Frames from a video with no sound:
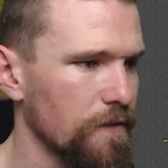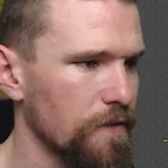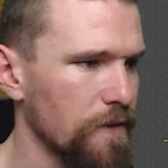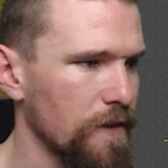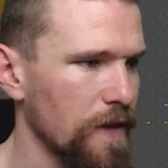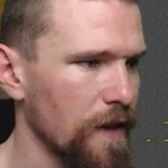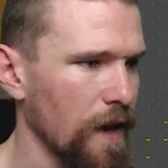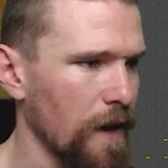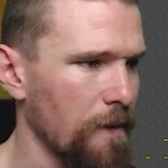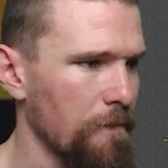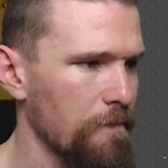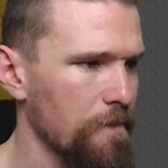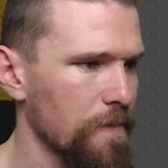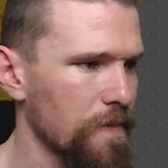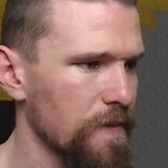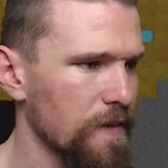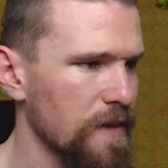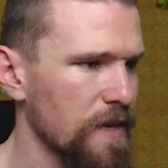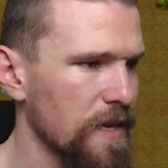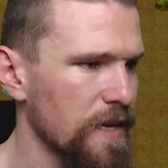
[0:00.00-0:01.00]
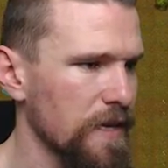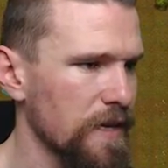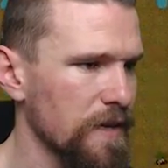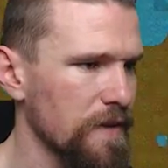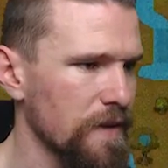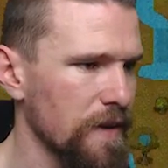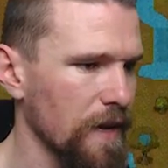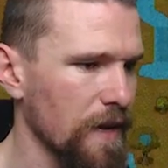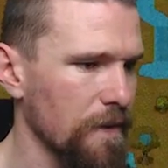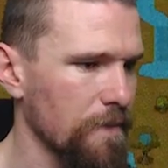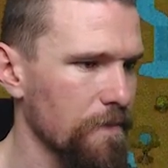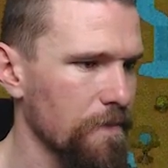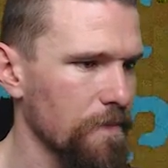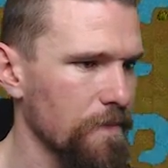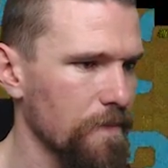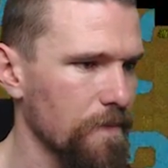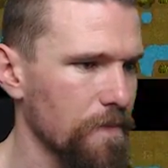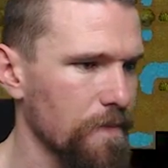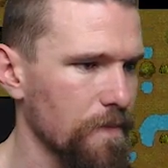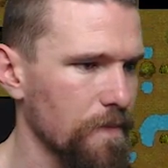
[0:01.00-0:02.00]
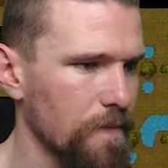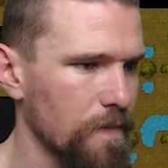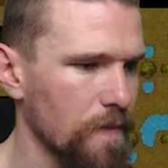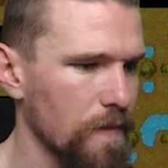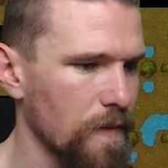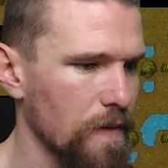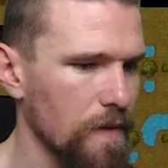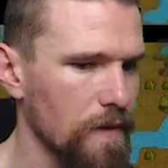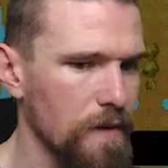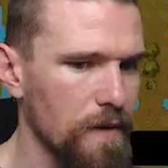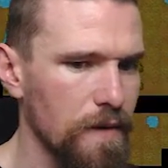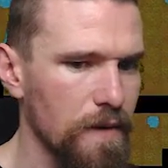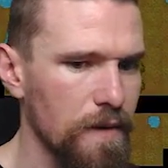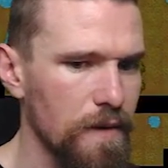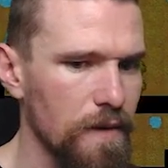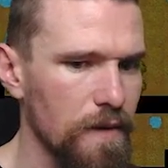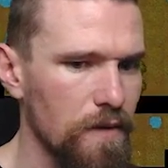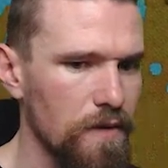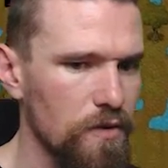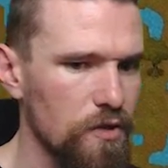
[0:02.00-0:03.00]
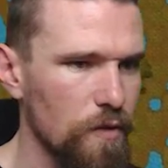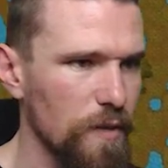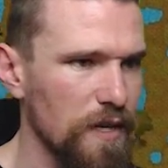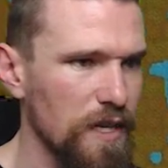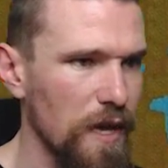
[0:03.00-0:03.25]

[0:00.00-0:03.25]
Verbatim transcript: Yeah, nearly there. Should